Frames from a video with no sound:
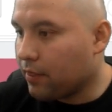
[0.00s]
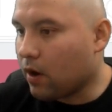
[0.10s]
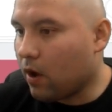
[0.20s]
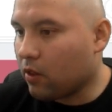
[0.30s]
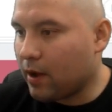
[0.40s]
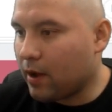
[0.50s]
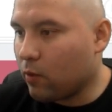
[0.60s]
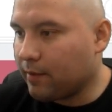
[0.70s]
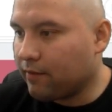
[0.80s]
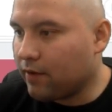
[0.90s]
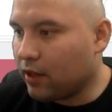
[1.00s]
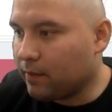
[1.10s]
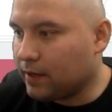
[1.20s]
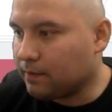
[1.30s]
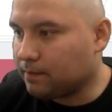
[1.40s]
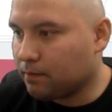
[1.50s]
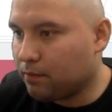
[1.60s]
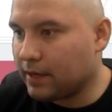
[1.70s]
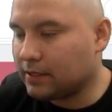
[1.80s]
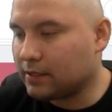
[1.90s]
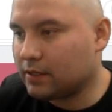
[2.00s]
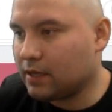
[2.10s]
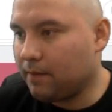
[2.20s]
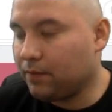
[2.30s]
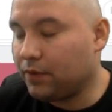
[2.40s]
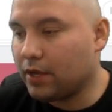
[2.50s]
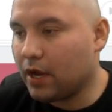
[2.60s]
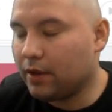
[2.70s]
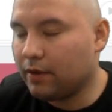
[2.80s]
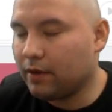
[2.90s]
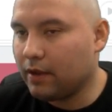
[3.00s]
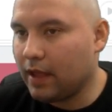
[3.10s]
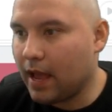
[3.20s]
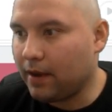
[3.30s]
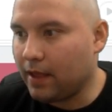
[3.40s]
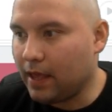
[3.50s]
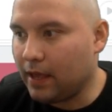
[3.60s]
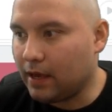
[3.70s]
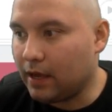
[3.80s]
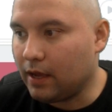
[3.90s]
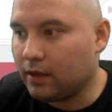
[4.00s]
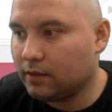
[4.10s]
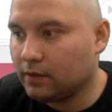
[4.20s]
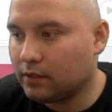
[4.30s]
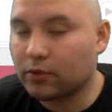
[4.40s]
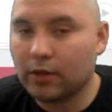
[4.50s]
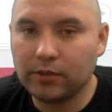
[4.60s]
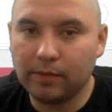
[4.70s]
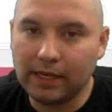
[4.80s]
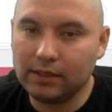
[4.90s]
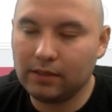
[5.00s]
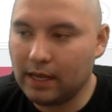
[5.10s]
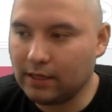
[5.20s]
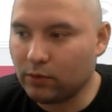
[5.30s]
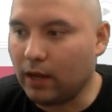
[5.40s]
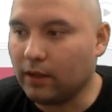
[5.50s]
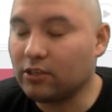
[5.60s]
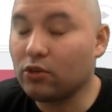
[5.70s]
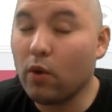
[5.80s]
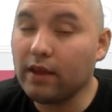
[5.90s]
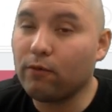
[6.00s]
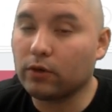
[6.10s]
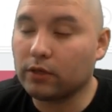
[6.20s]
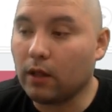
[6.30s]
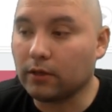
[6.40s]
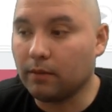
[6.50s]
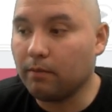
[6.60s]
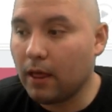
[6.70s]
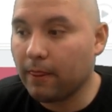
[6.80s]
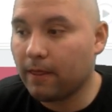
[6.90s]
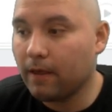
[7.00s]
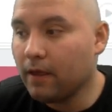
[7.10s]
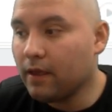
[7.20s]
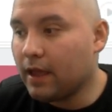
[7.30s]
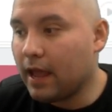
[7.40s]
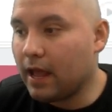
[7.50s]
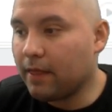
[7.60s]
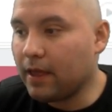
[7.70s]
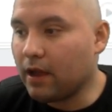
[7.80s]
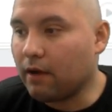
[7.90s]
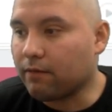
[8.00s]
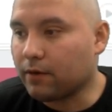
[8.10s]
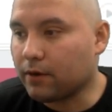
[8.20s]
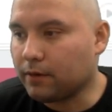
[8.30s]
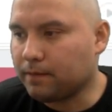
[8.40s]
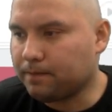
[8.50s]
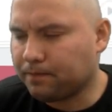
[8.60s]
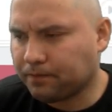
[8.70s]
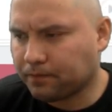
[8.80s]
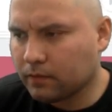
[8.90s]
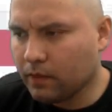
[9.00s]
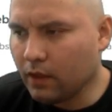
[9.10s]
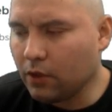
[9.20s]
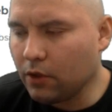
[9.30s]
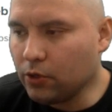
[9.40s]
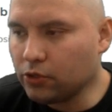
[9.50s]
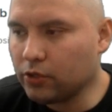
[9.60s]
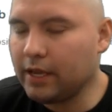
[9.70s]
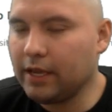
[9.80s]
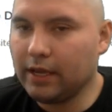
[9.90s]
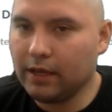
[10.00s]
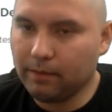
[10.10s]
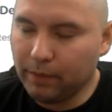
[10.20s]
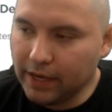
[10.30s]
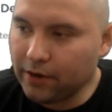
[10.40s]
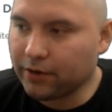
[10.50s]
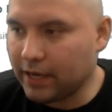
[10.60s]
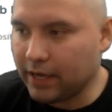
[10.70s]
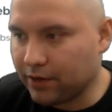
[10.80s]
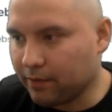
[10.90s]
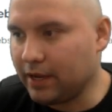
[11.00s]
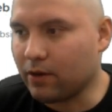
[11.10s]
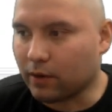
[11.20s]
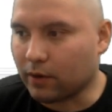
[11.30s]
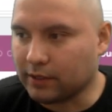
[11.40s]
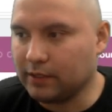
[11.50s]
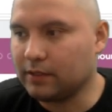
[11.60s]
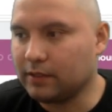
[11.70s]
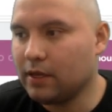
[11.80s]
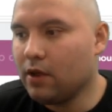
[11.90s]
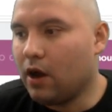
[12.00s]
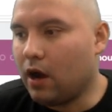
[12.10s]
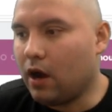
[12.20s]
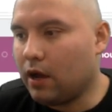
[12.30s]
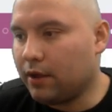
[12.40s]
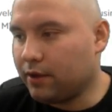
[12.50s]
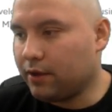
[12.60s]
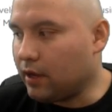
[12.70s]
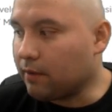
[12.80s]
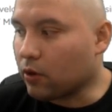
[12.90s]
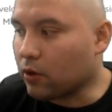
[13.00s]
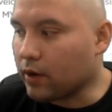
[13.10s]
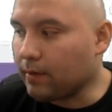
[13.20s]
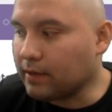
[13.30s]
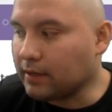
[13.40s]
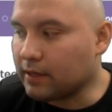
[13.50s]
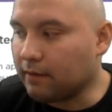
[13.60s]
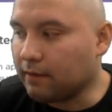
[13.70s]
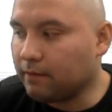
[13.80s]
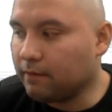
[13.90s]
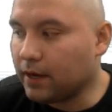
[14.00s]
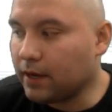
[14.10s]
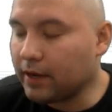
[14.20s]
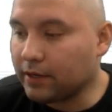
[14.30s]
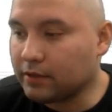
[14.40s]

they're all about web development, but it's done at a subscription base as well. It's $24 a month, and they offer usually beginner to intermediate courses on programming and stuff. Very